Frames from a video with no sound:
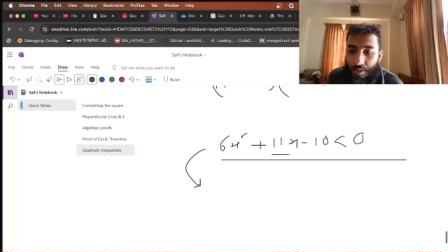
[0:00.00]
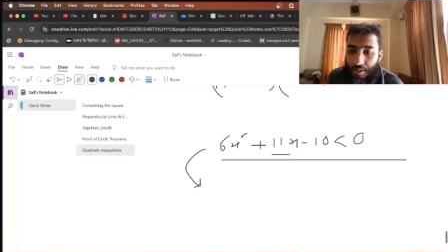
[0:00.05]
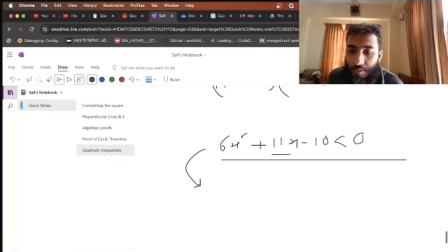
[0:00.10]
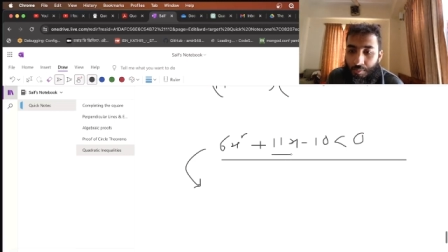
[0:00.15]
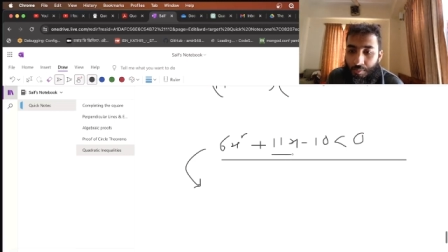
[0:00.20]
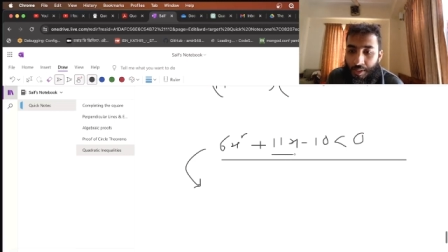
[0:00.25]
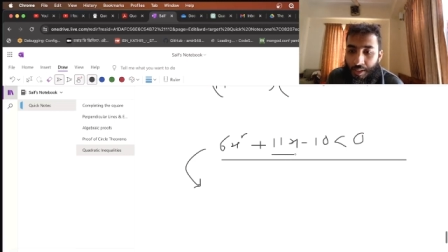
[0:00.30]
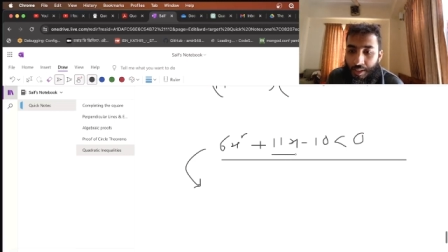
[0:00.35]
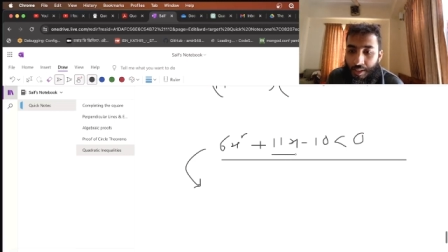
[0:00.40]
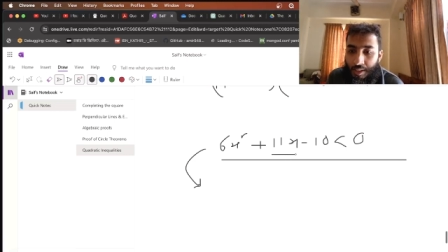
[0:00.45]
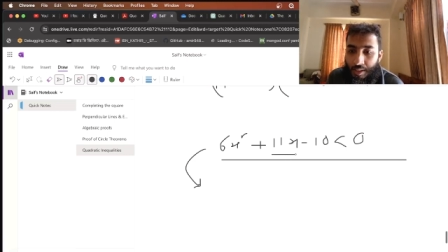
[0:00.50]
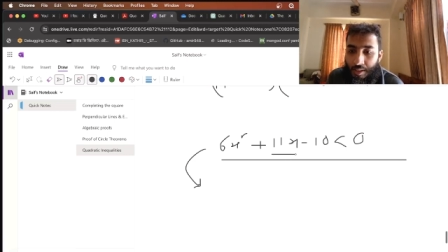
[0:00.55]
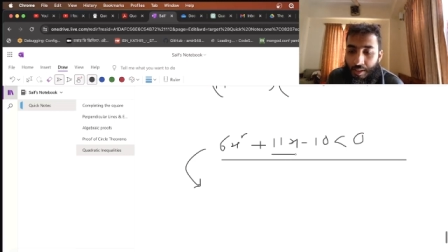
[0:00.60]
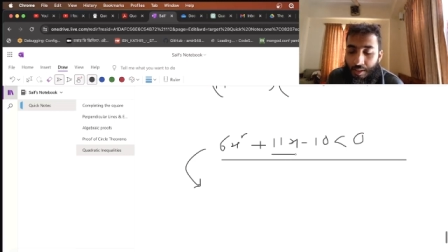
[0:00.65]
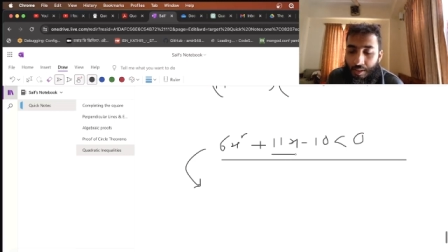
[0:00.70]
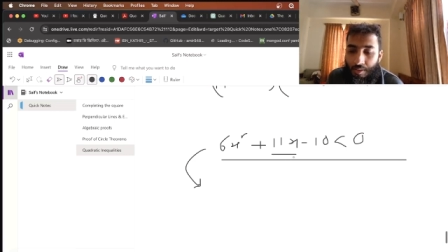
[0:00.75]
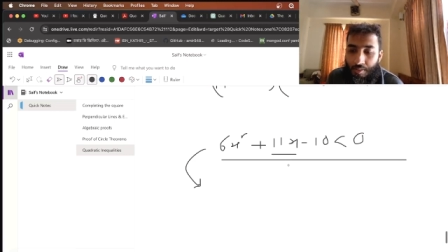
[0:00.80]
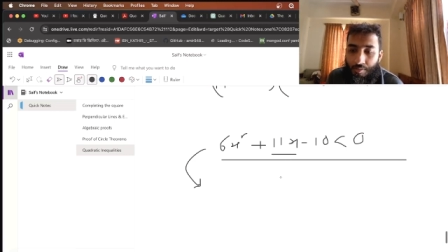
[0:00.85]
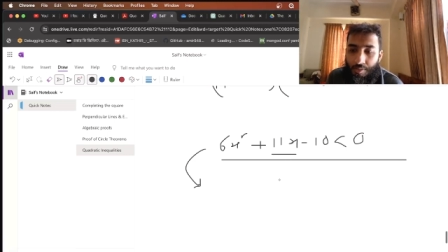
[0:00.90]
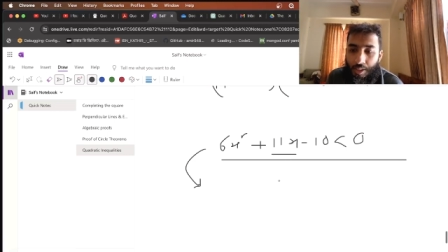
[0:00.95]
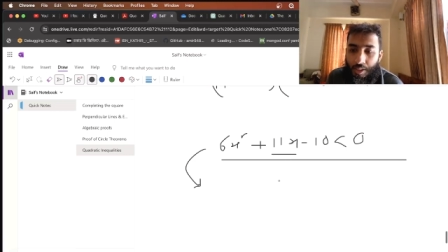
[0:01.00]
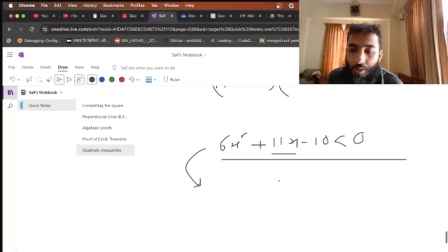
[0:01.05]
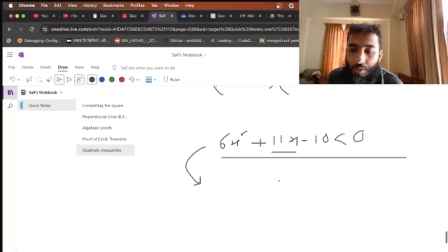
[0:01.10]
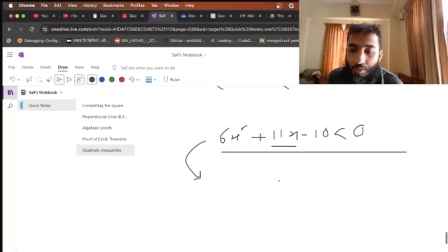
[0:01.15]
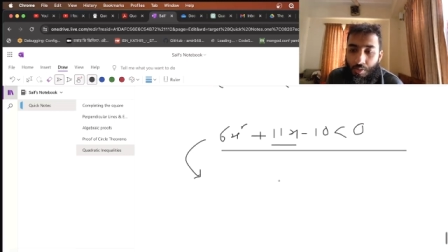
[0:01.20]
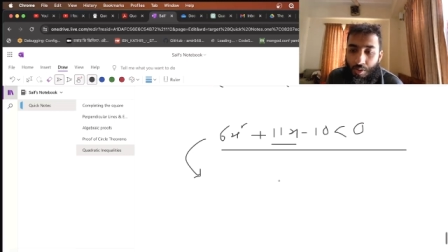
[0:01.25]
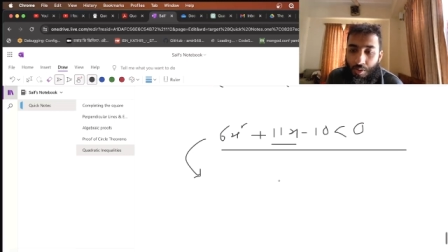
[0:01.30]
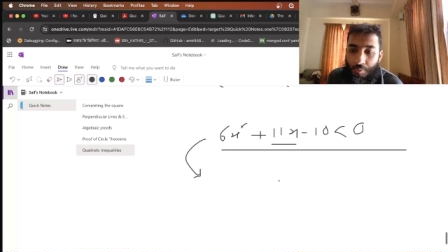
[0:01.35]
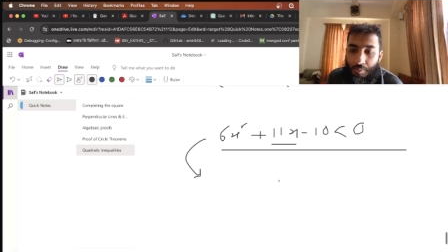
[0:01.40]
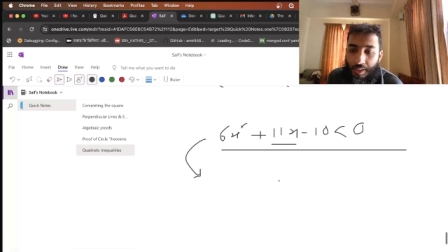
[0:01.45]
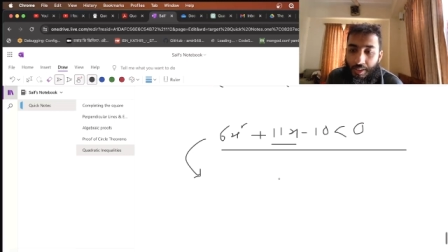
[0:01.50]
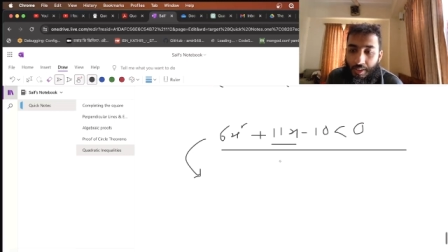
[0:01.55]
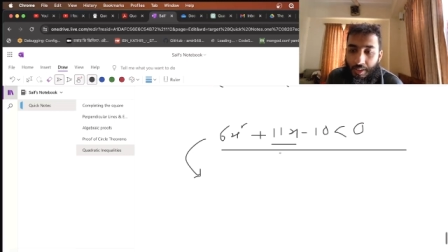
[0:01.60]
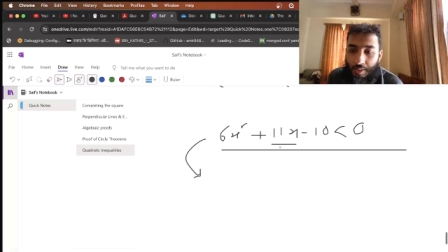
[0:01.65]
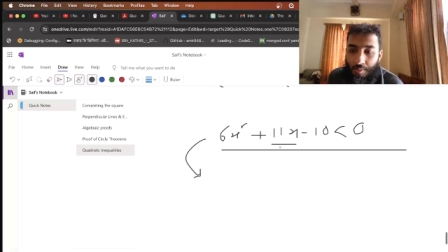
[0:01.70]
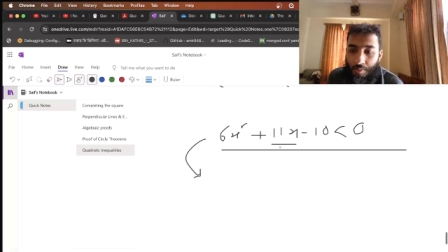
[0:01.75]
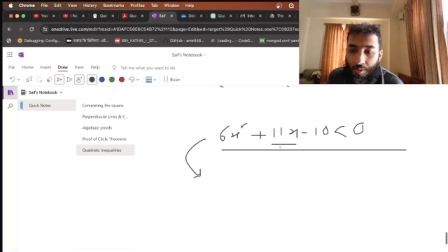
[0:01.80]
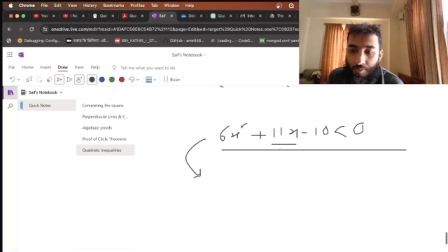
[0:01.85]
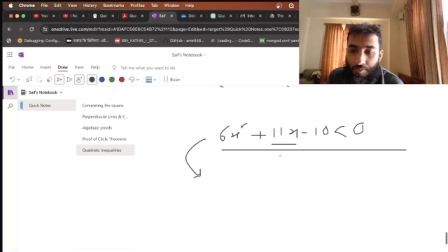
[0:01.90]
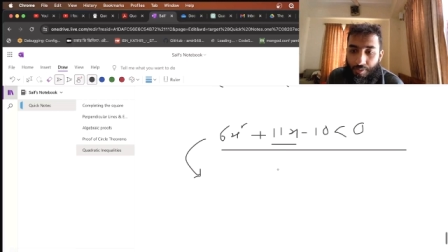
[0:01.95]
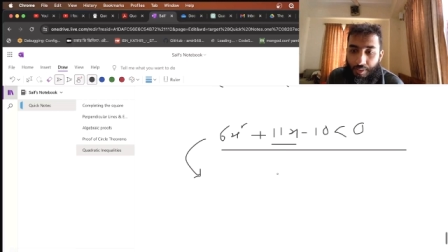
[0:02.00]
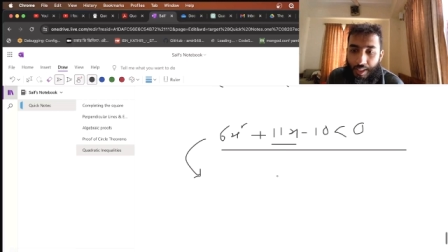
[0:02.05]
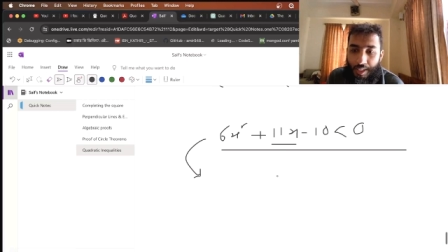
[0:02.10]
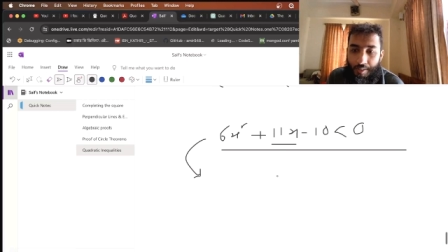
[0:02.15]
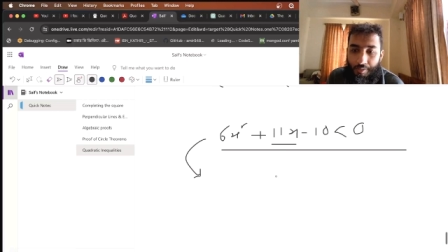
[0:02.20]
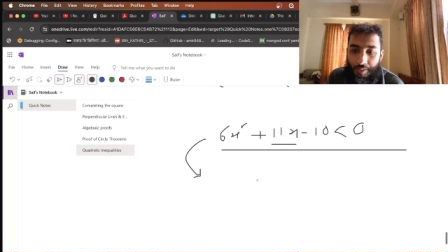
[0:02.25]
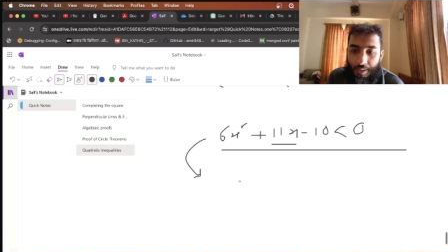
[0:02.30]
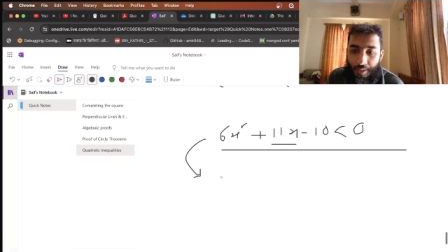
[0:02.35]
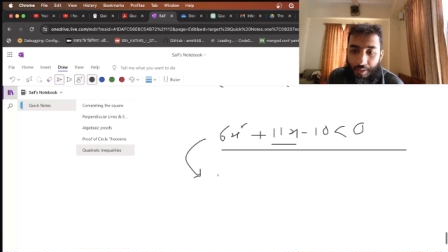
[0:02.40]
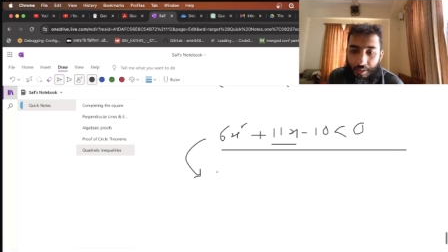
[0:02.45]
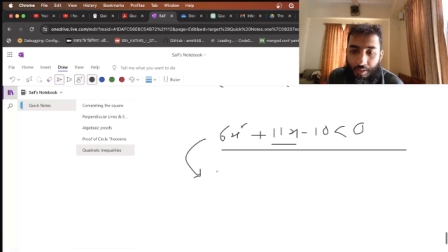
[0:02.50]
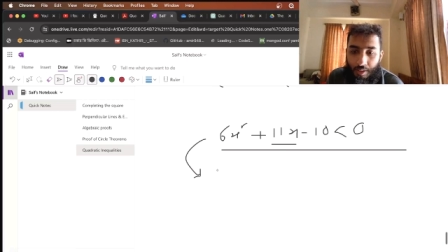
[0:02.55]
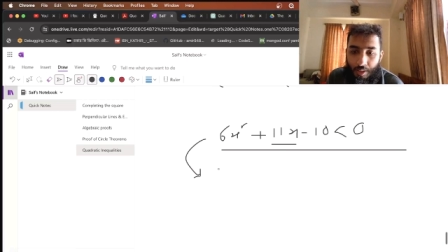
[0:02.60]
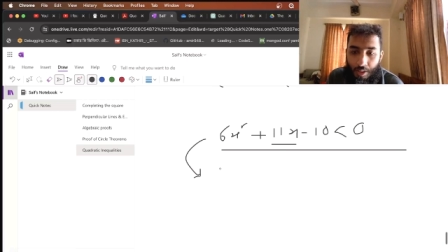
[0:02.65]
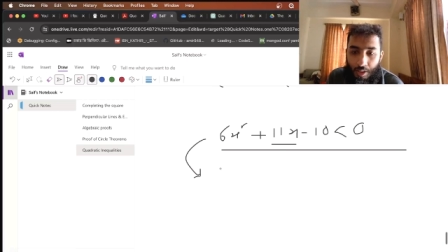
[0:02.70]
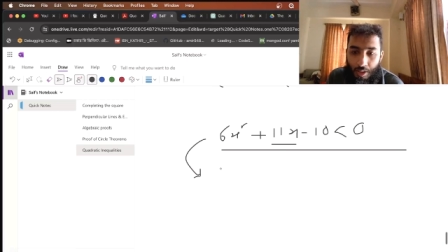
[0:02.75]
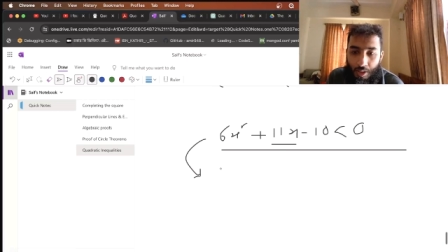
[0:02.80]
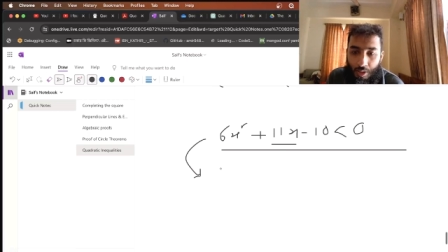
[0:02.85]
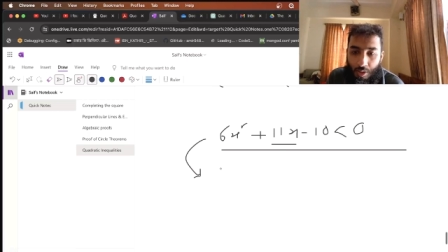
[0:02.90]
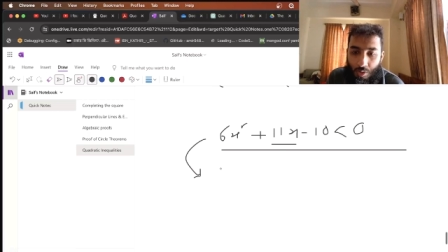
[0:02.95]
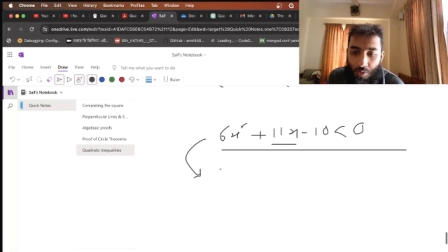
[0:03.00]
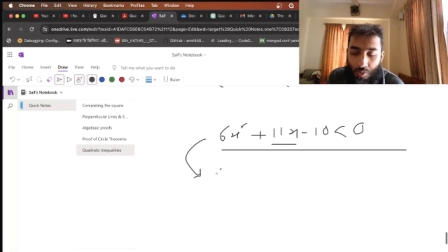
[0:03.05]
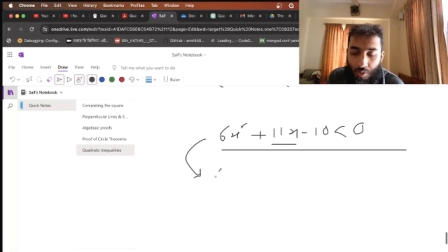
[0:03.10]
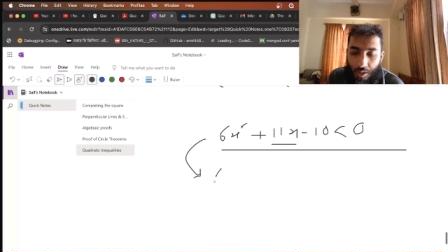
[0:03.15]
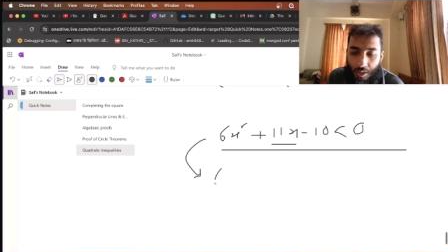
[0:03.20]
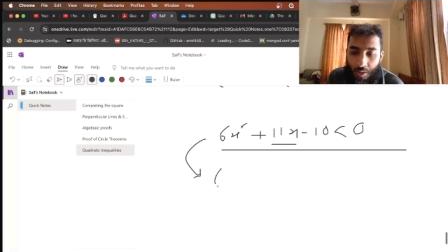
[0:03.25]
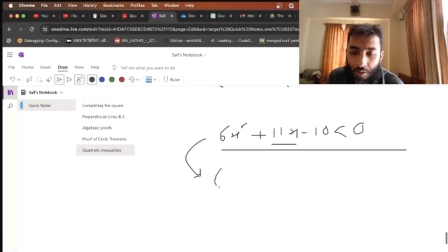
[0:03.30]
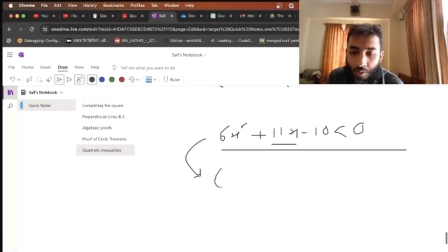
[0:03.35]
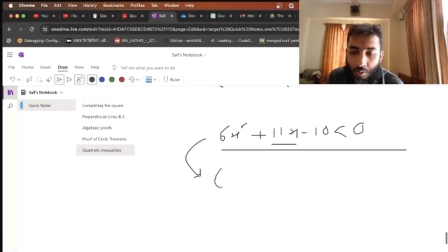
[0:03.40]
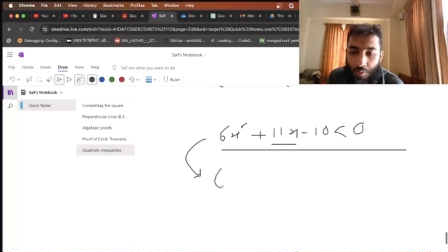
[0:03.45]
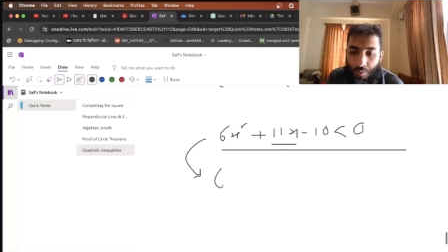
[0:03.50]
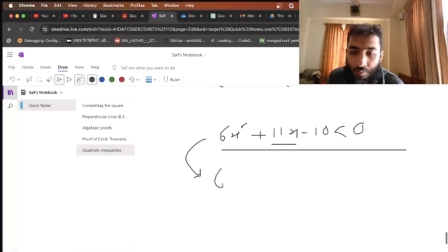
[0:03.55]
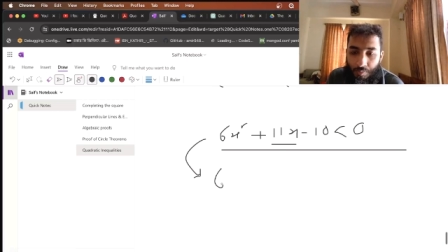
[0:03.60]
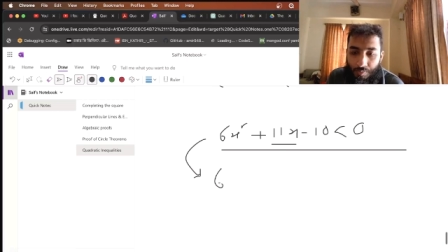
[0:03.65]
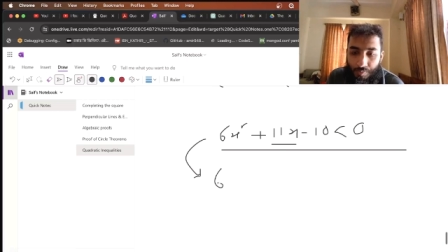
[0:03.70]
middle value or middle term of 11. So we can do